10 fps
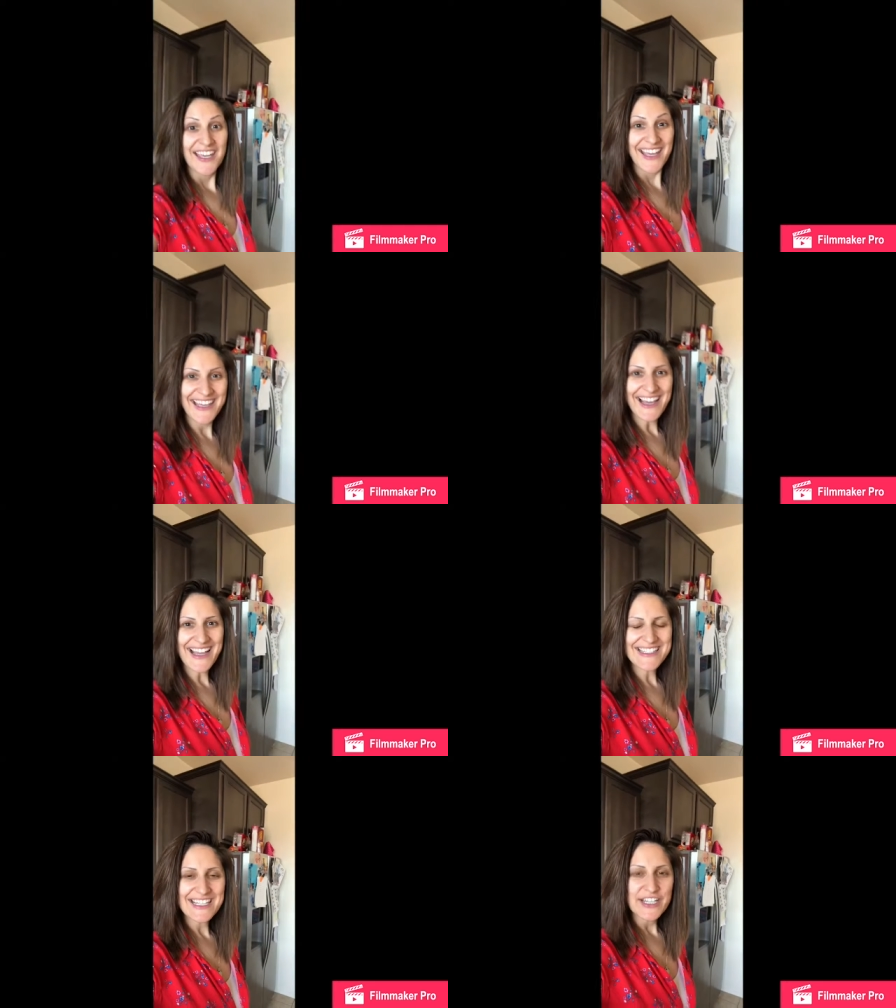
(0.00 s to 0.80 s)
Hey
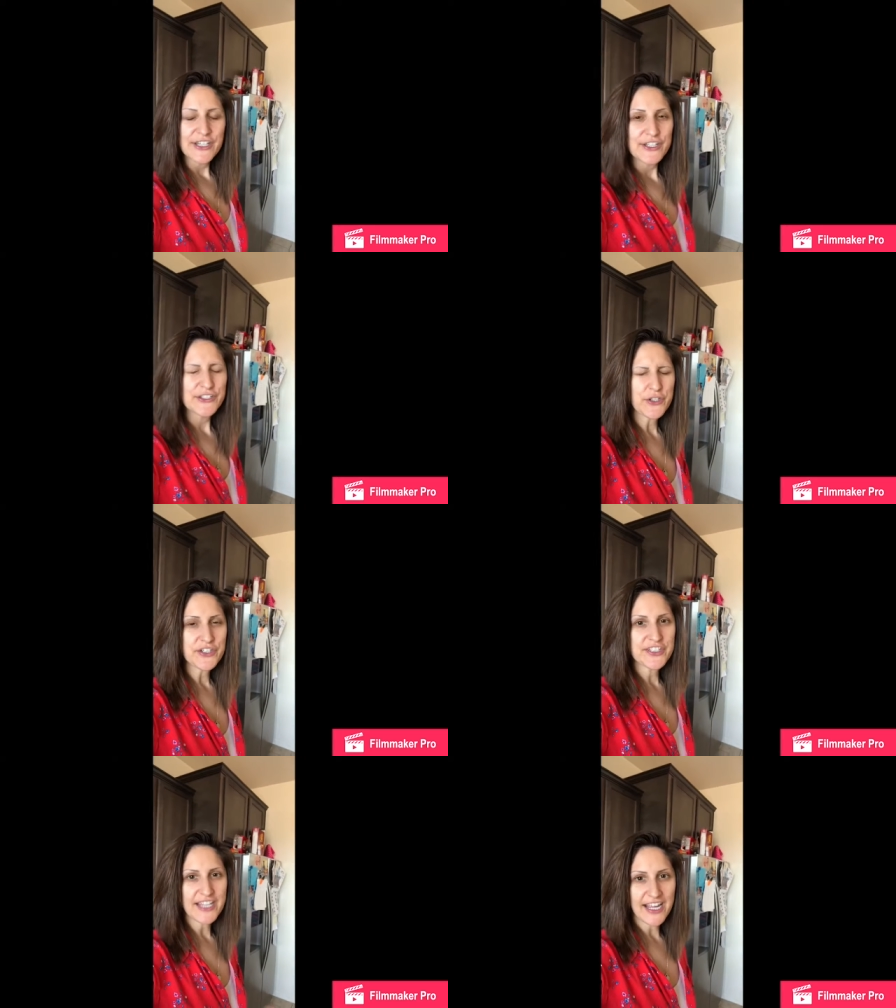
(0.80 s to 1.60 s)
guys, so
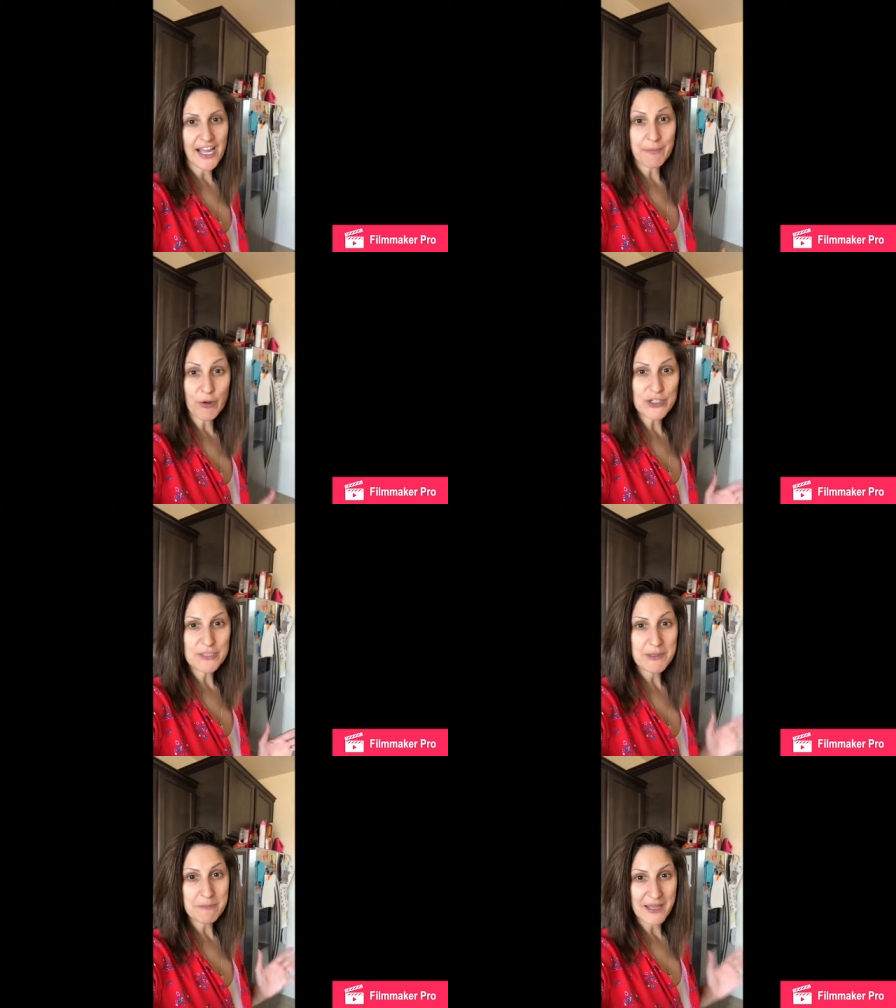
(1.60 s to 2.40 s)
today I'm going
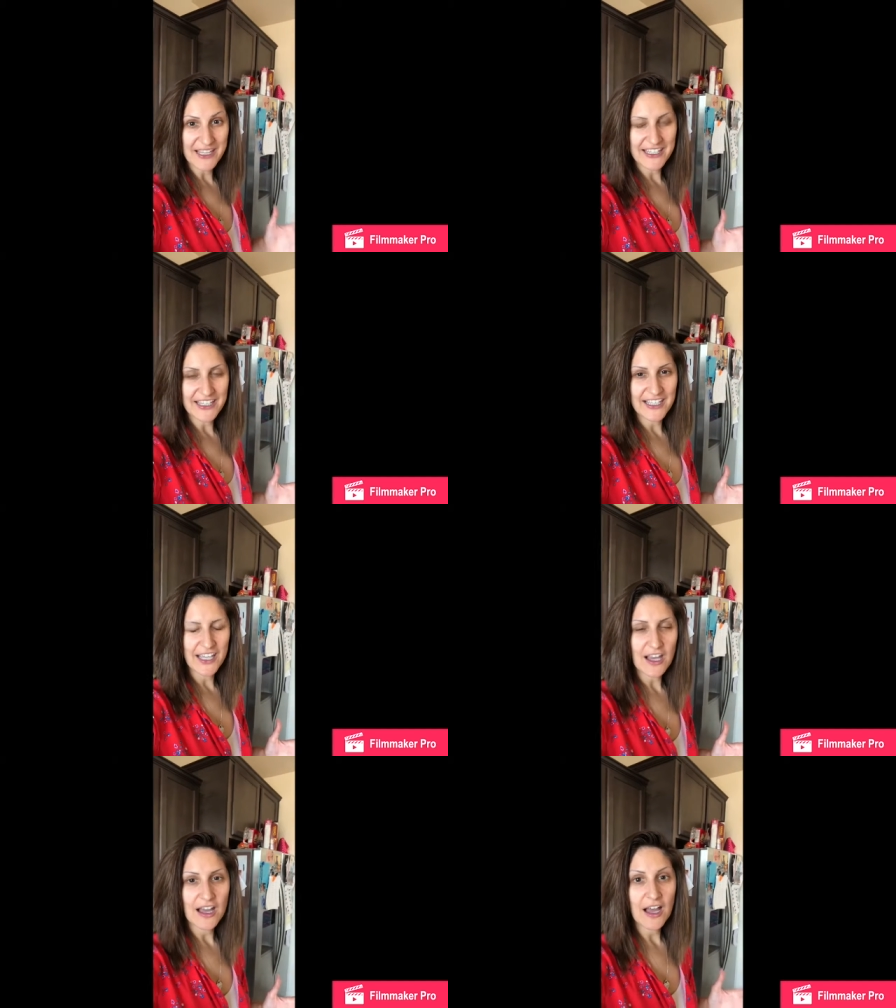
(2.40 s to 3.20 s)
to be
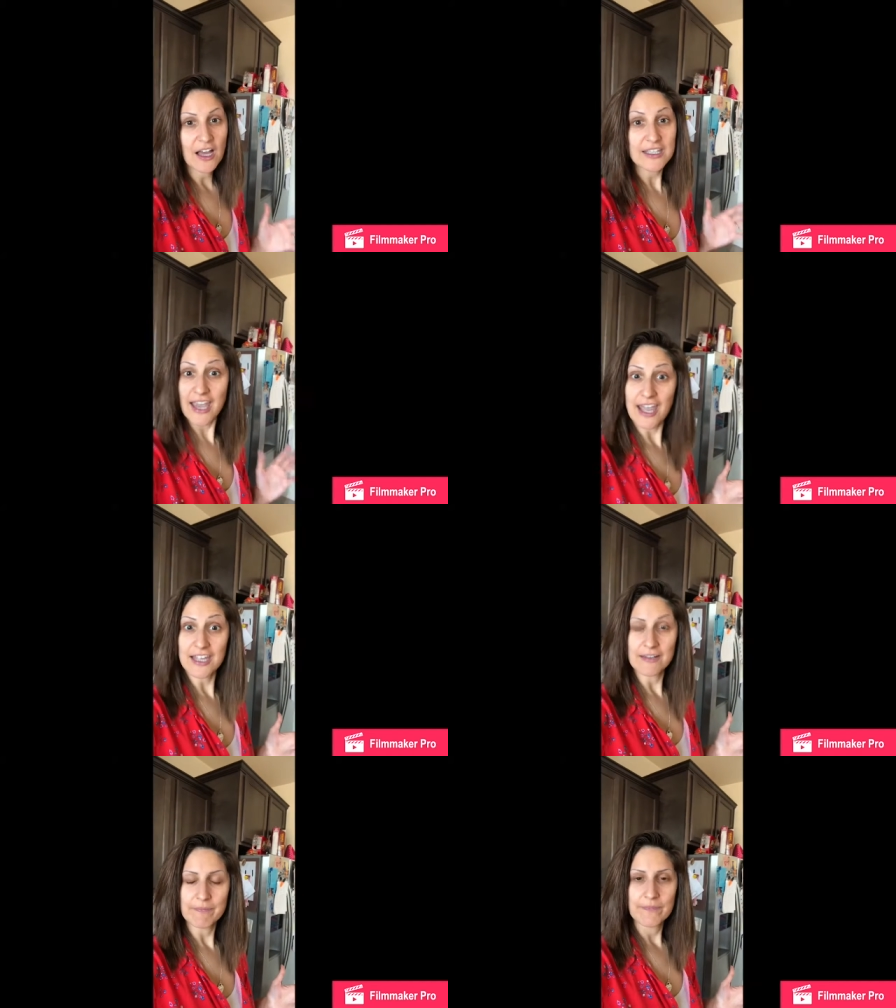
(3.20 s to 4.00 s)
making a
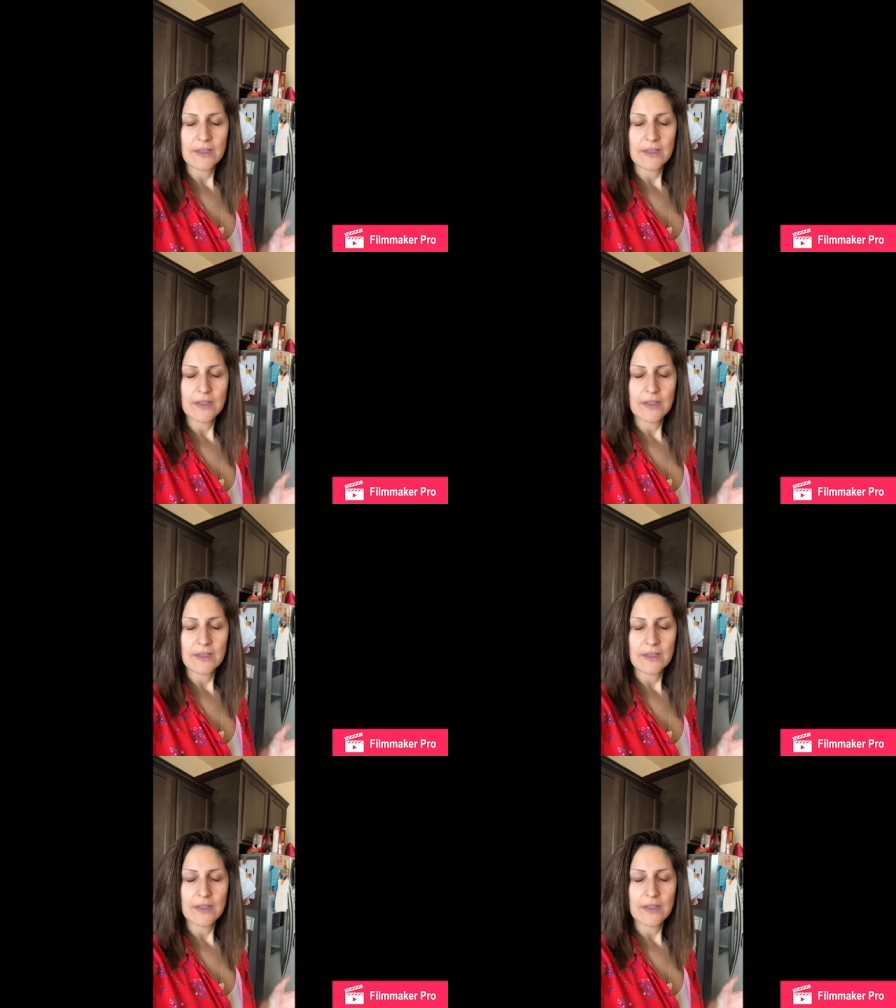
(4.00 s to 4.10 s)
cake,